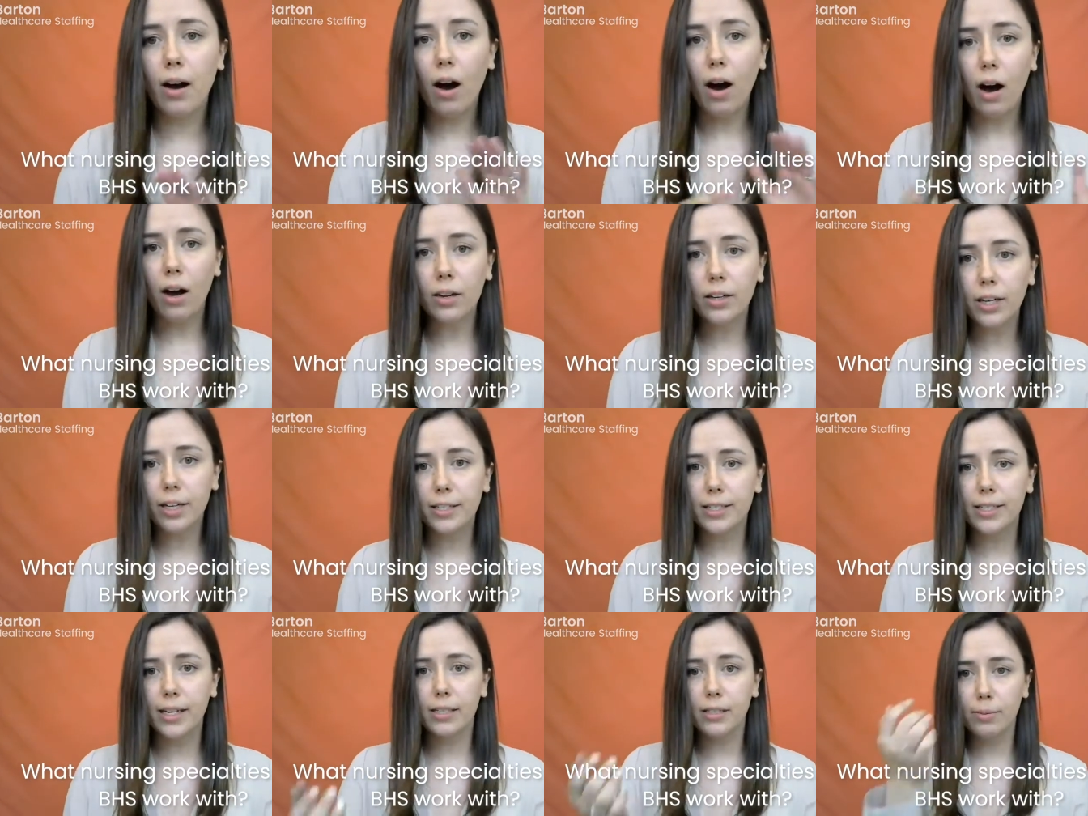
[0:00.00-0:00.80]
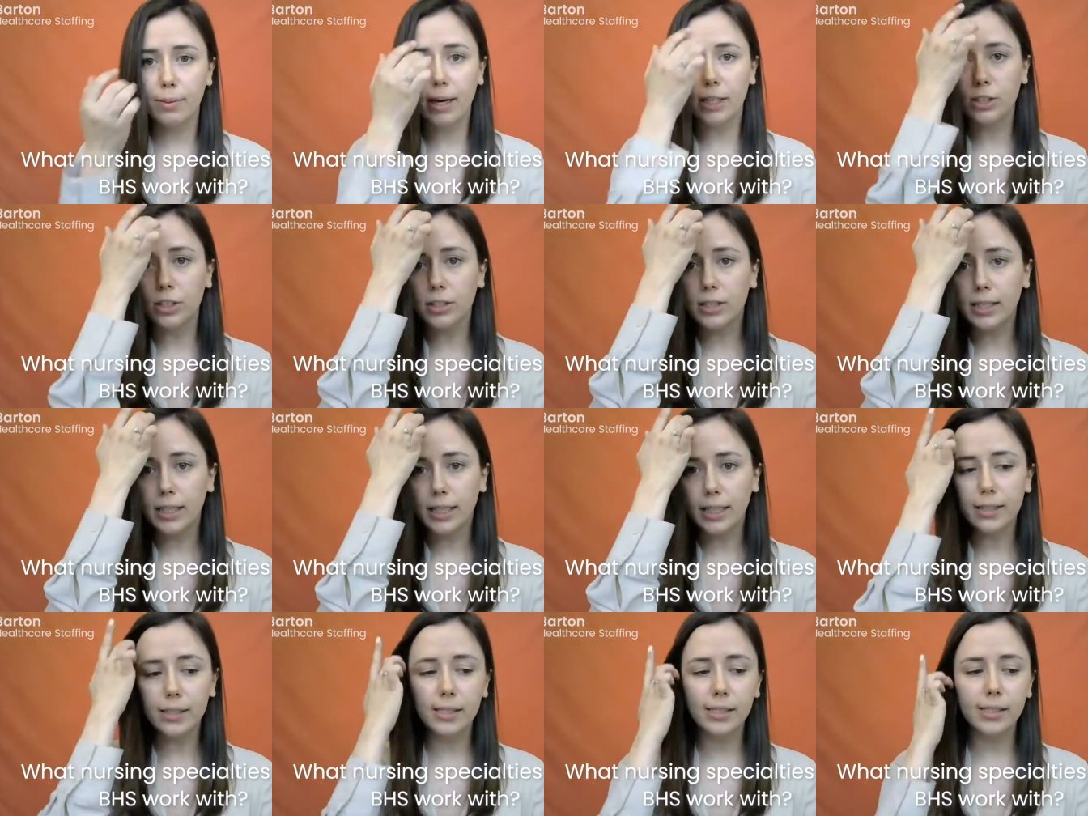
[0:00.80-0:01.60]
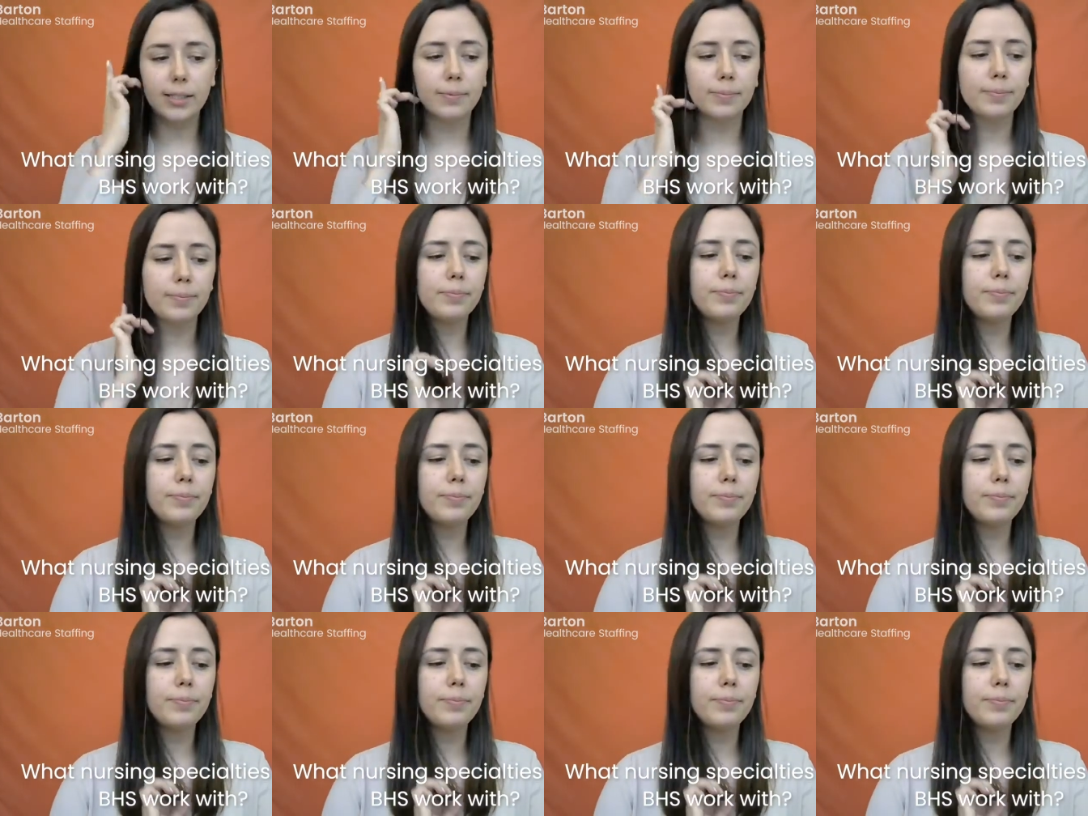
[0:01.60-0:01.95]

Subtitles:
all nursing specialties,